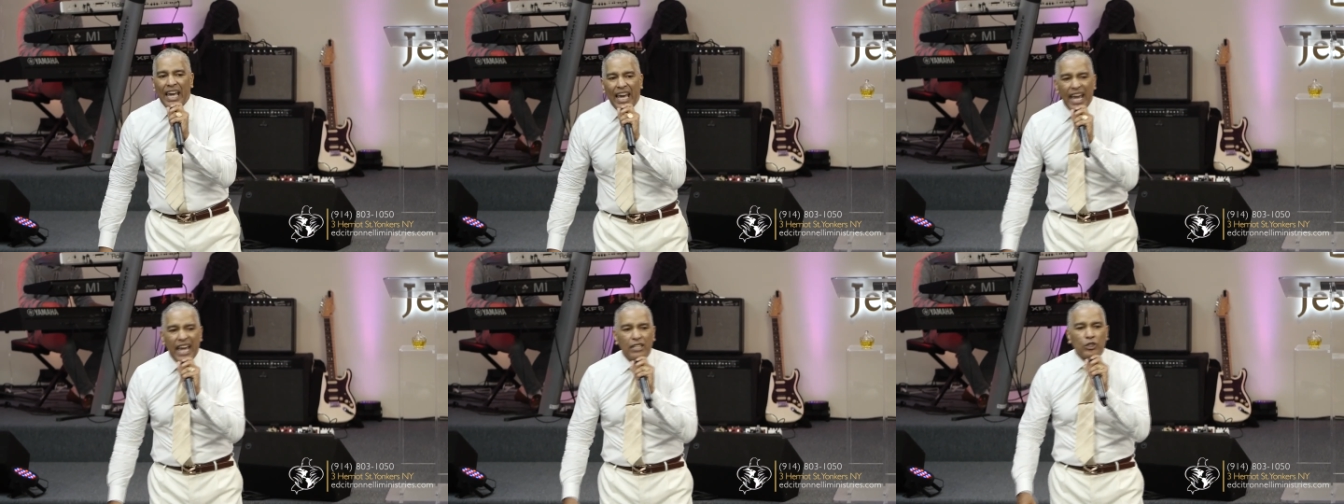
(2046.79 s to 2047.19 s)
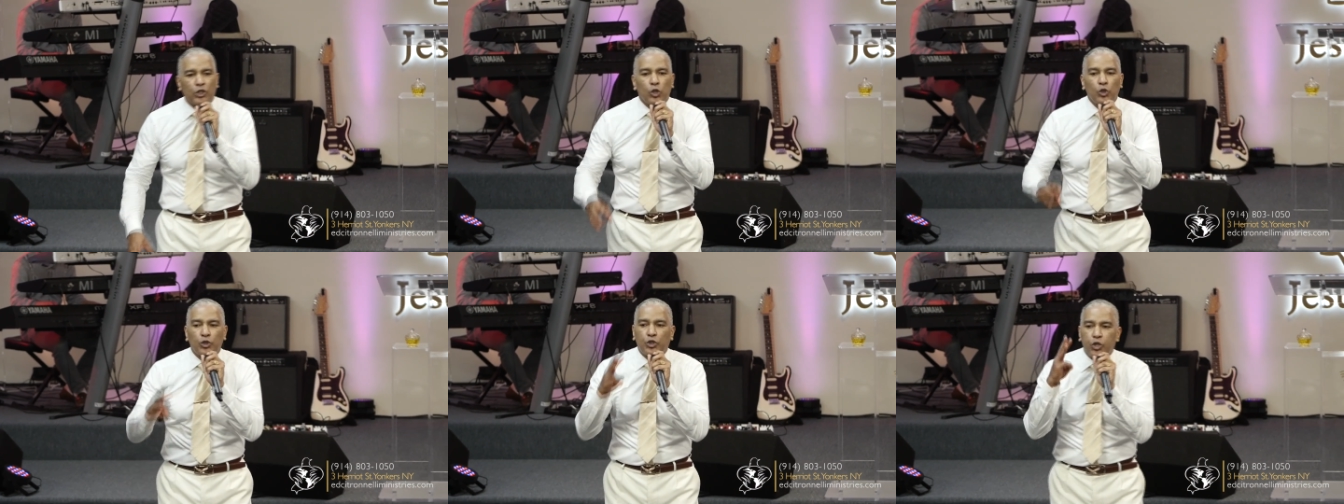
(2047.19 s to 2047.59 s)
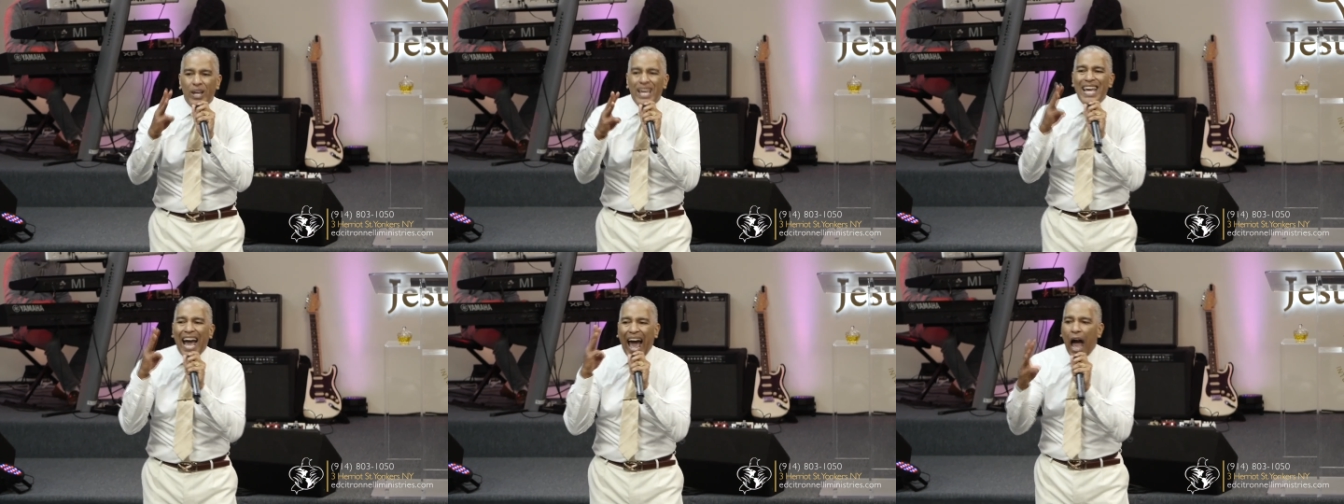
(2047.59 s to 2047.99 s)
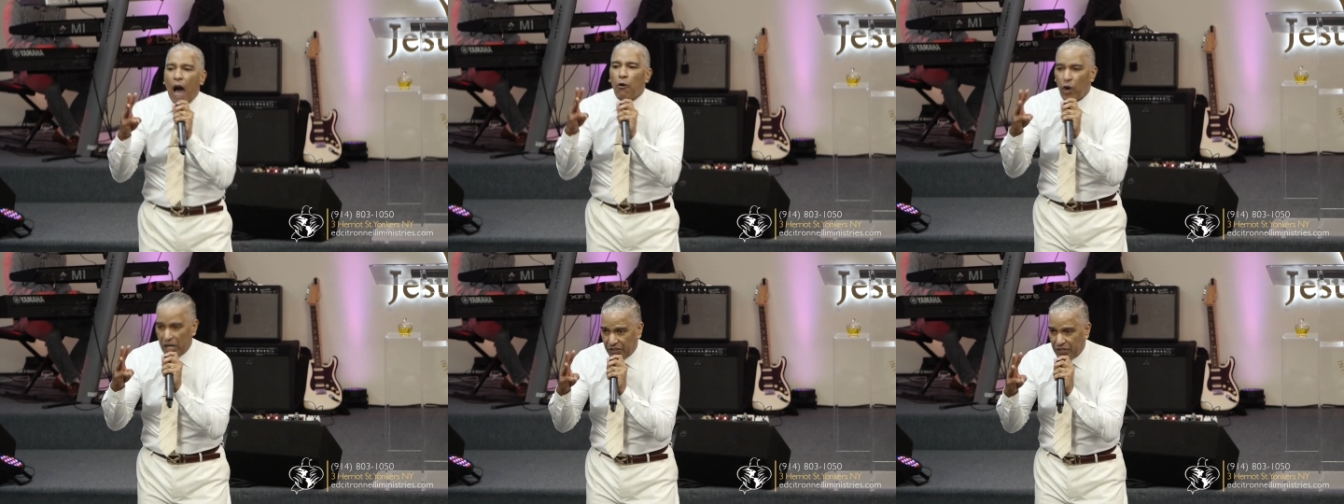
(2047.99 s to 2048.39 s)
into three
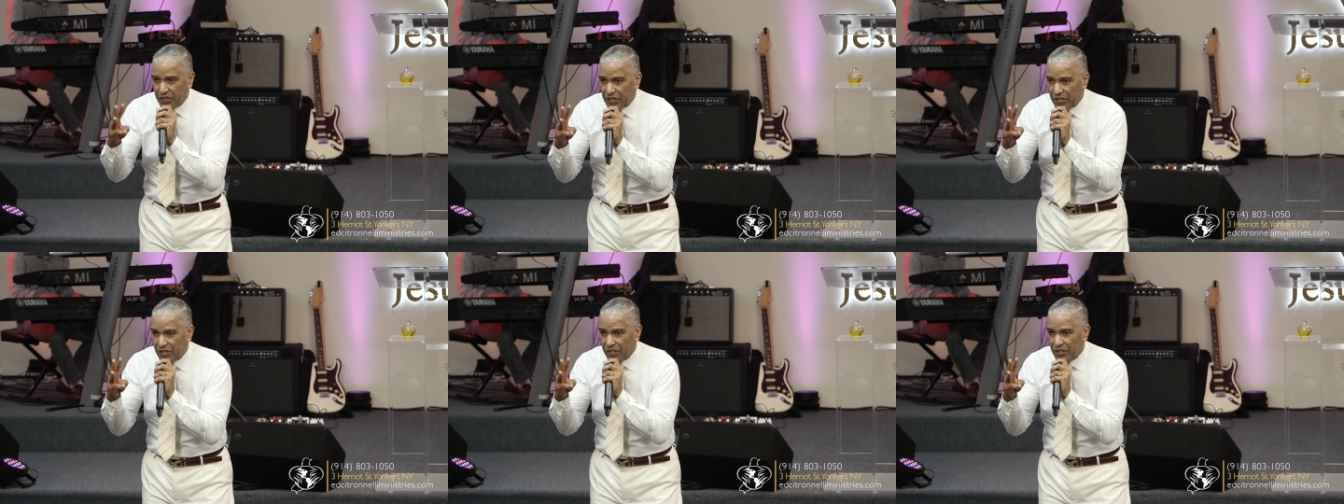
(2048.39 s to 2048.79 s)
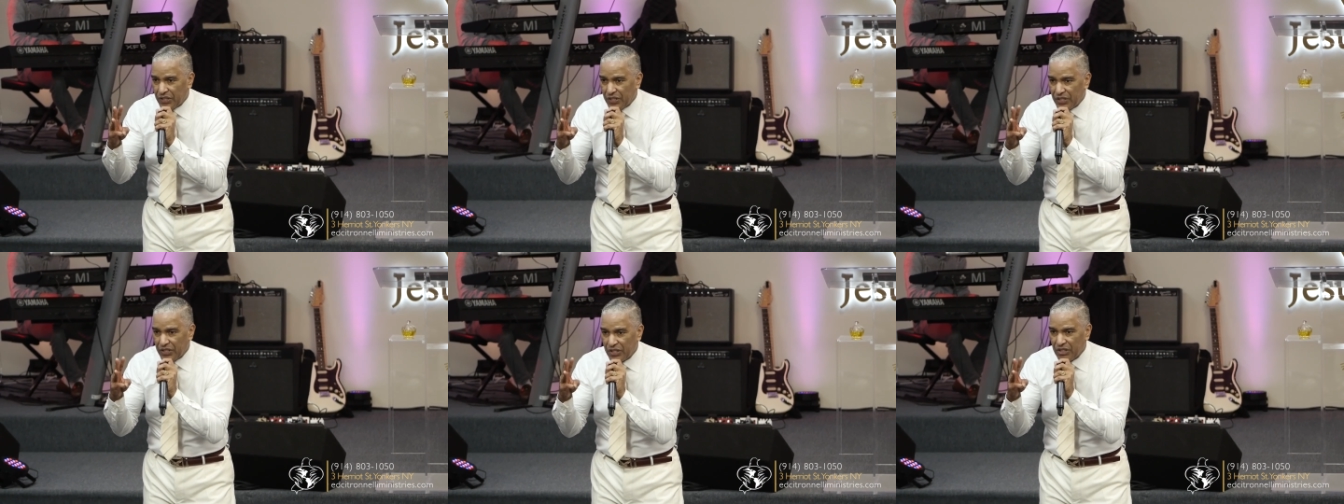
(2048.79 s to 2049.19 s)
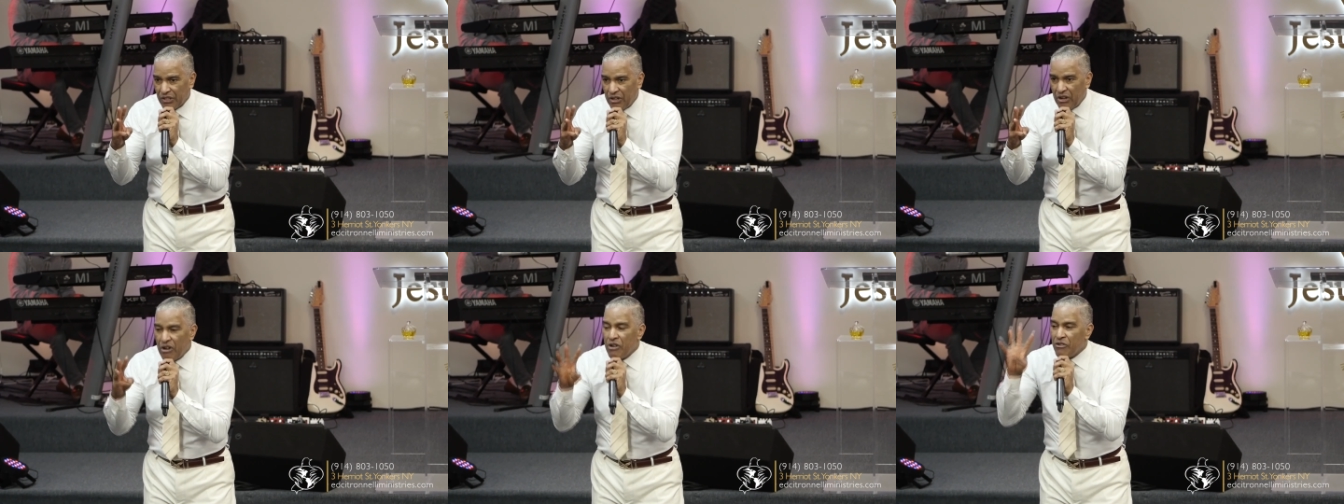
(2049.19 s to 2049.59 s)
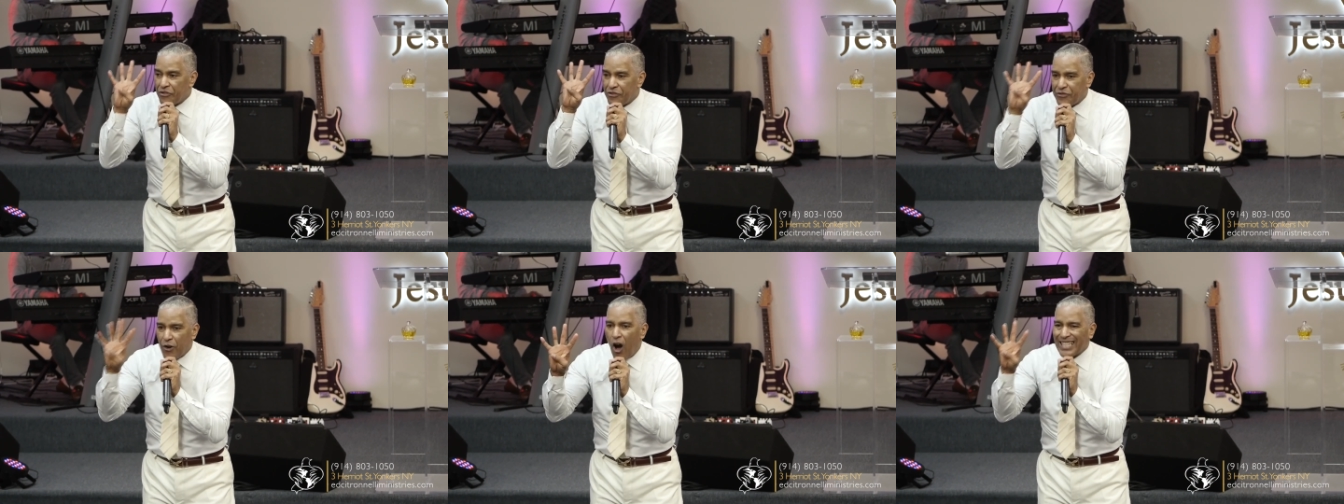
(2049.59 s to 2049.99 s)
hours,
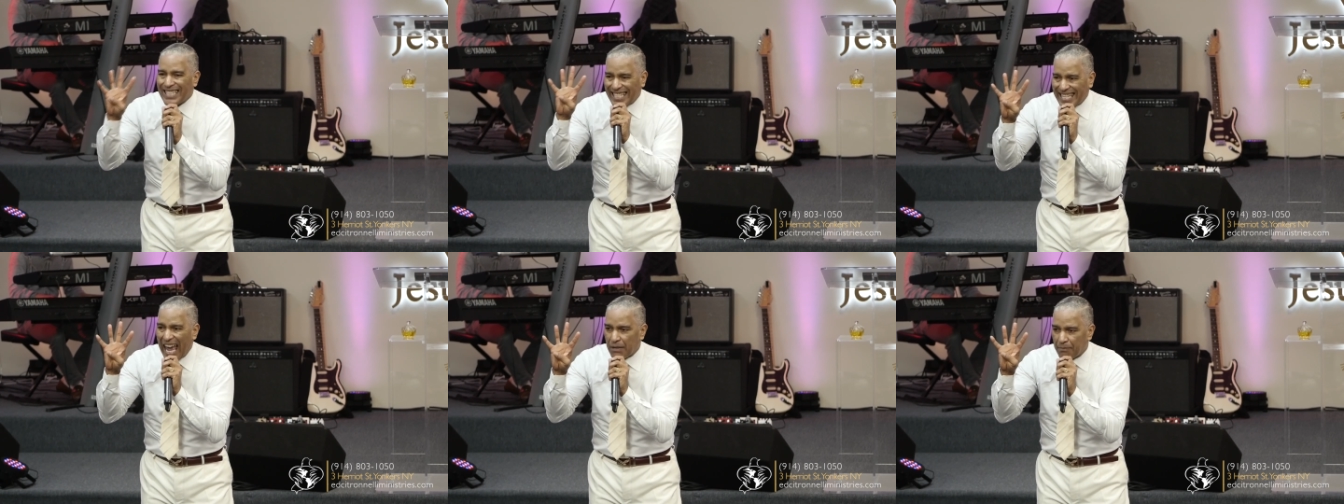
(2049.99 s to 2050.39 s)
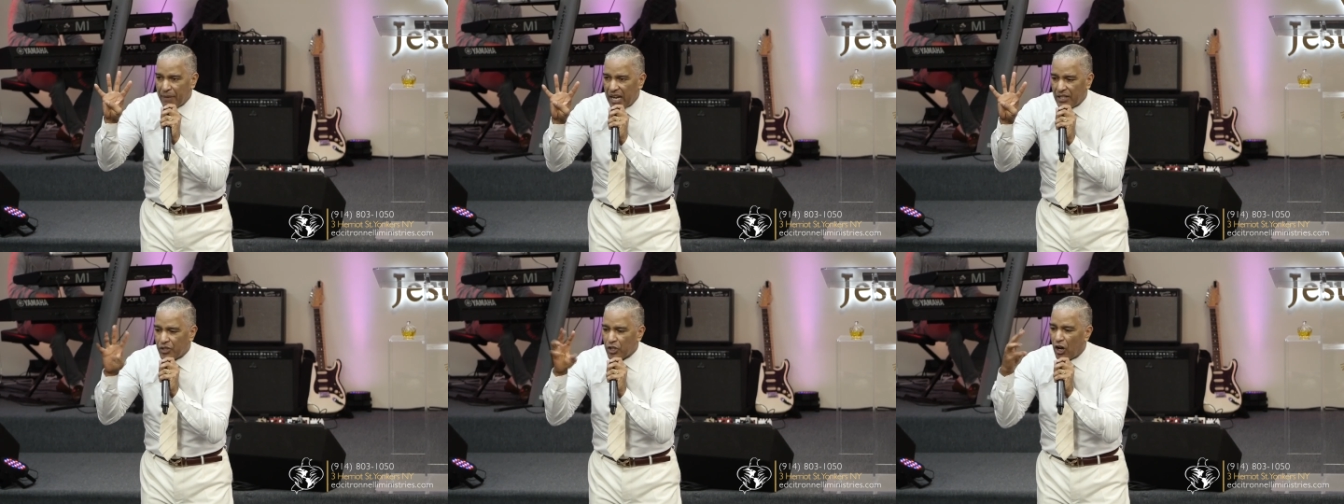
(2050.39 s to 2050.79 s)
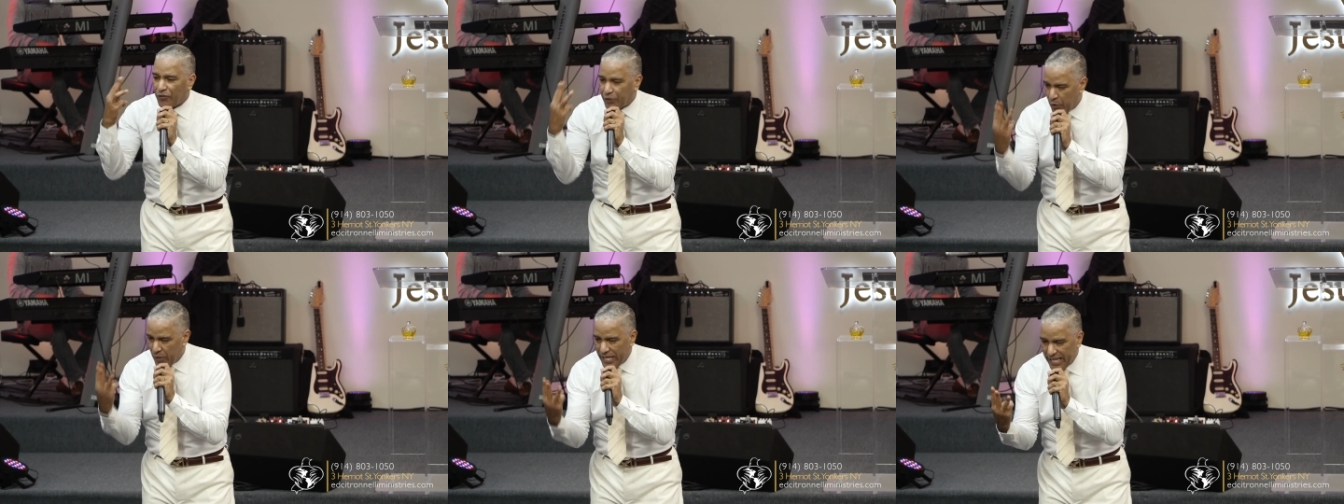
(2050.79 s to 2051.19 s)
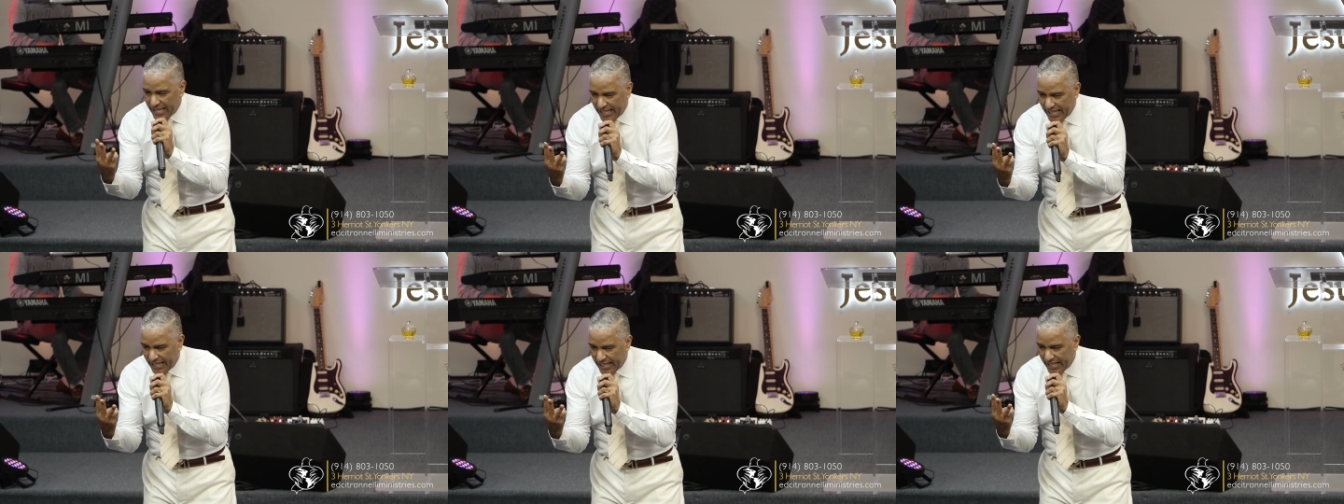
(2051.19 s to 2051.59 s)
four segments of three.
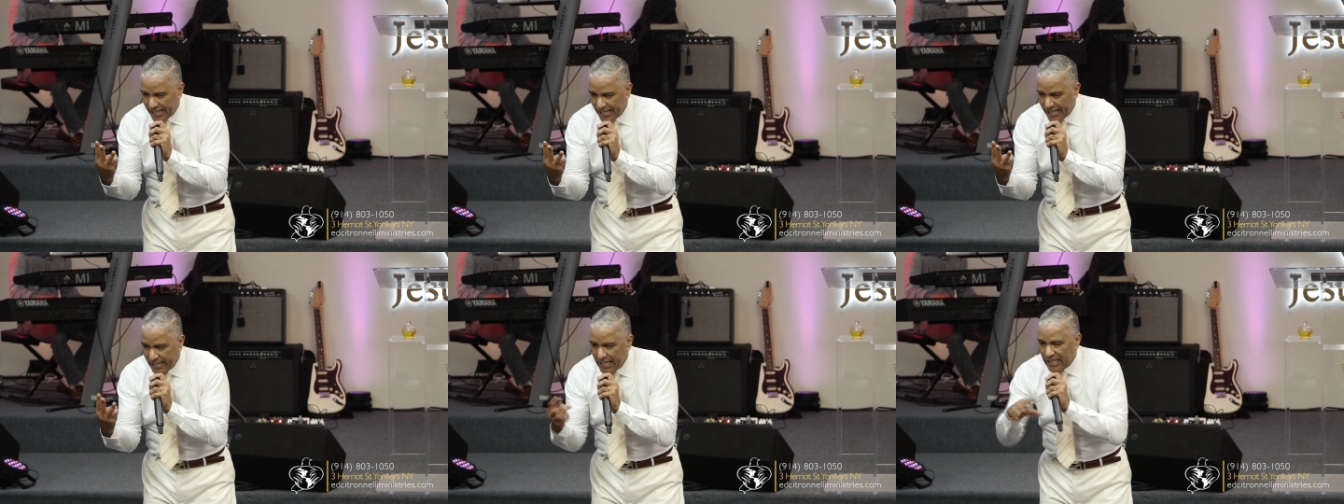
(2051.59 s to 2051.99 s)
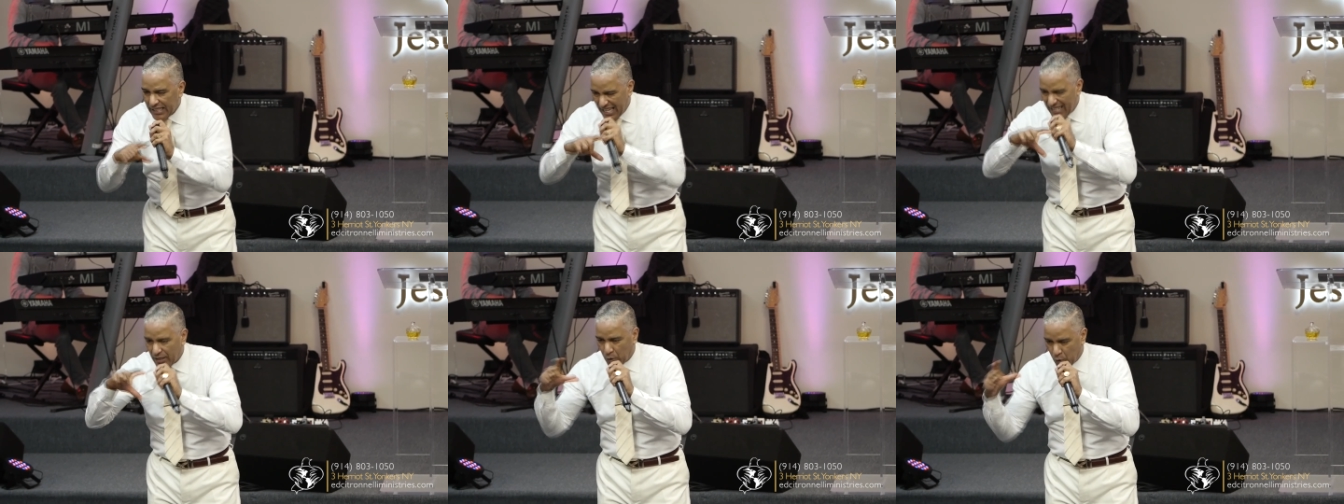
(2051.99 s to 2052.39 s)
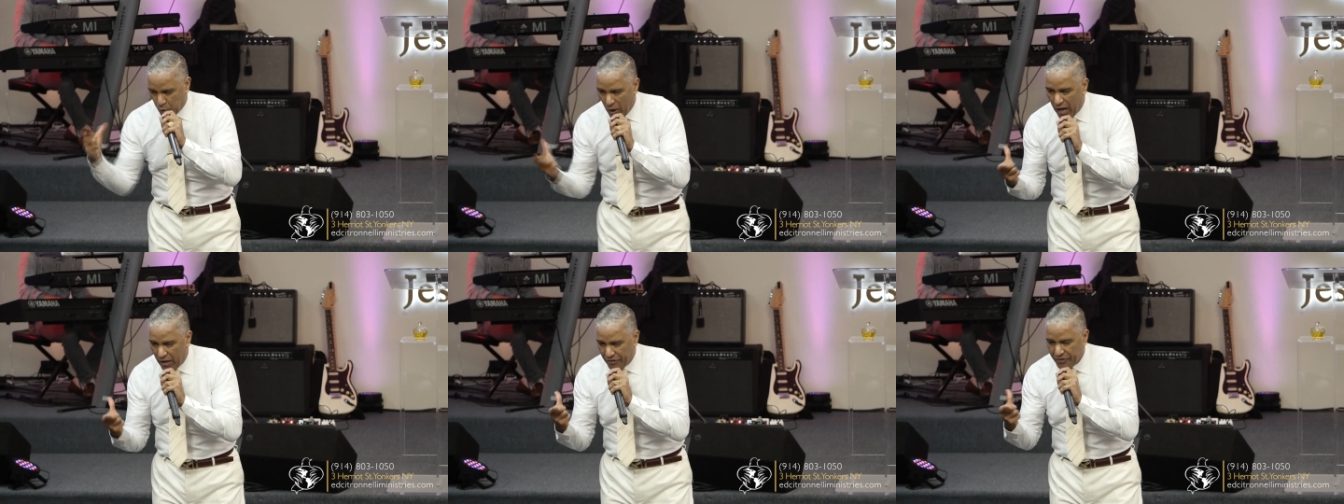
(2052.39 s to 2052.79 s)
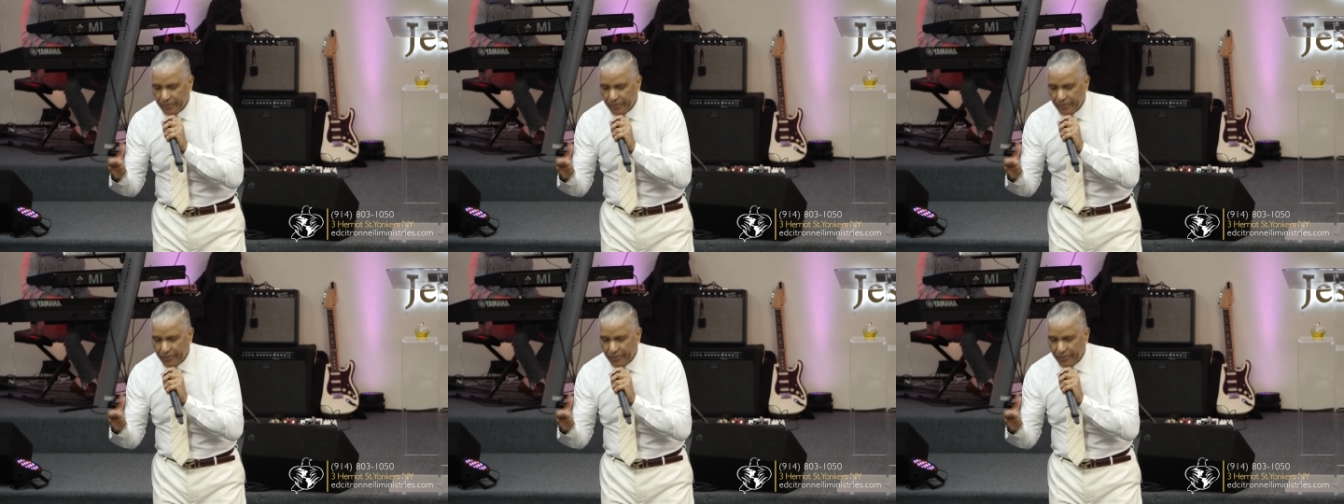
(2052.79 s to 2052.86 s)
That's 12.